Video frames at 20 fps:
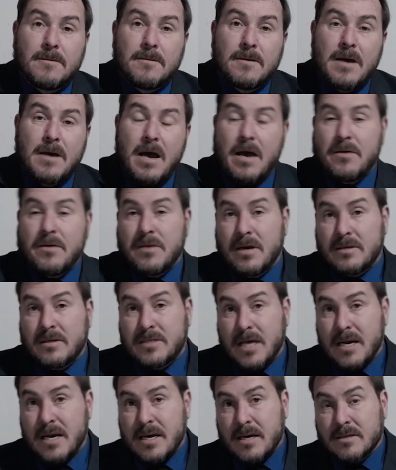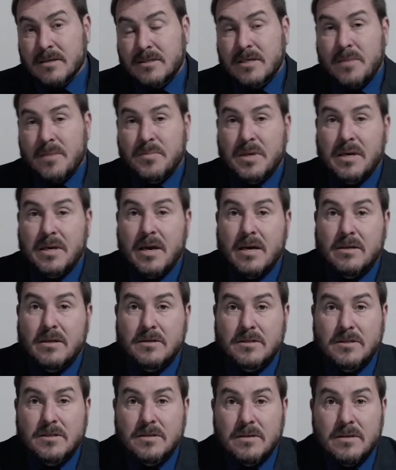and they're telling us something
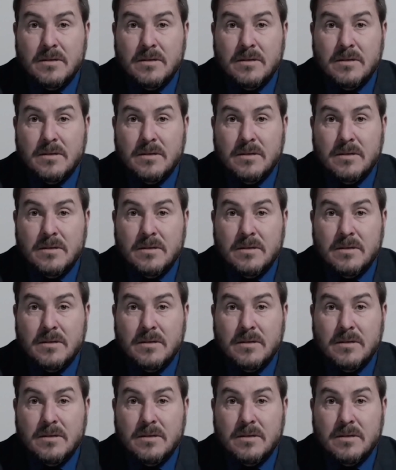else,